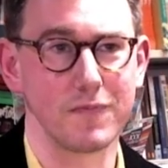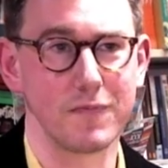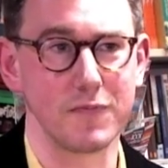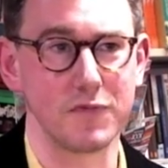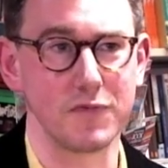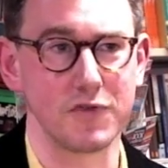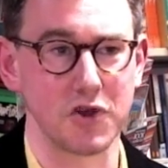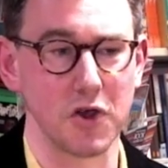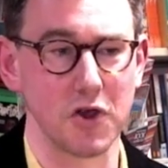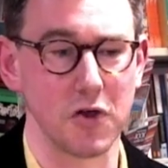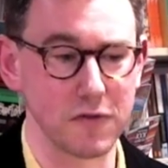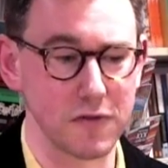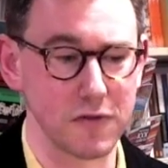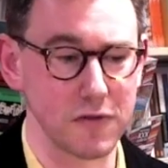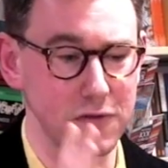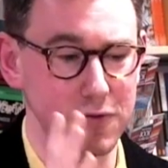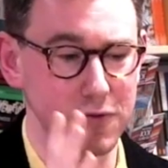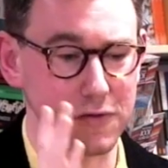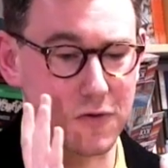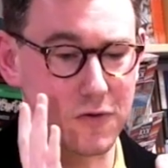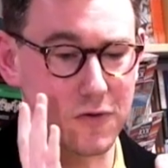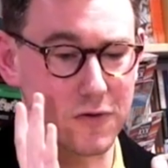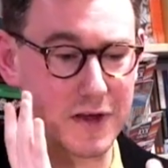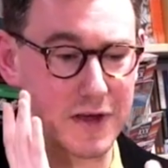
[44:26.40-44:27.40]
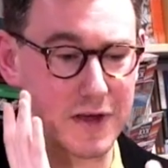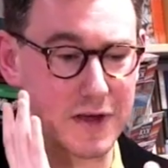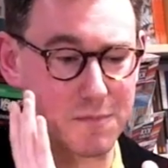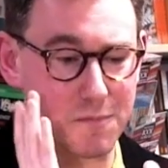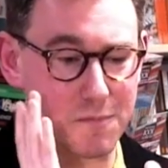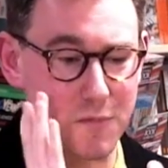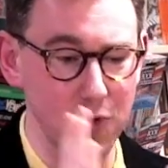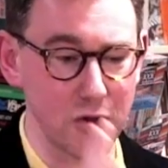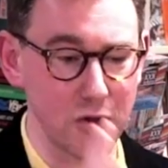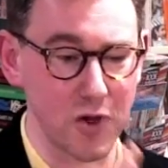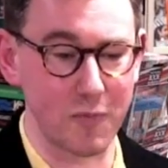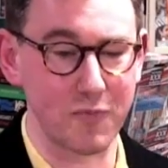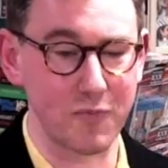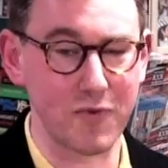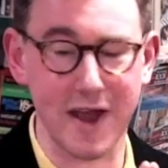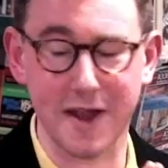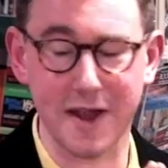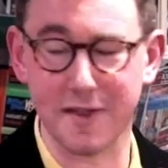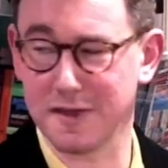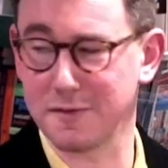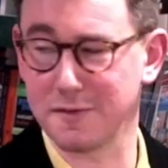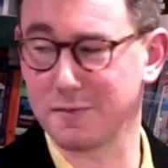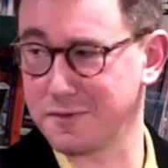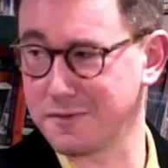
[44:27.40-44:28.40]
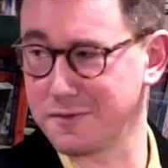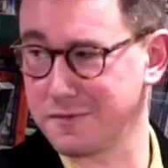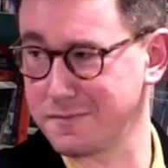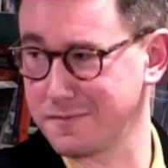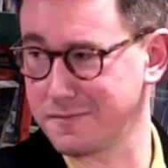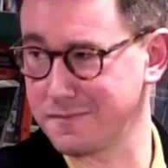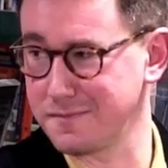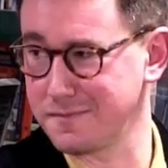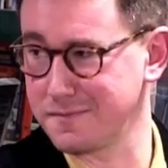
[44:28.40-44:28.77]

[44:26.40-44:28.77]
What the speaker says: John's story is more comprehensible.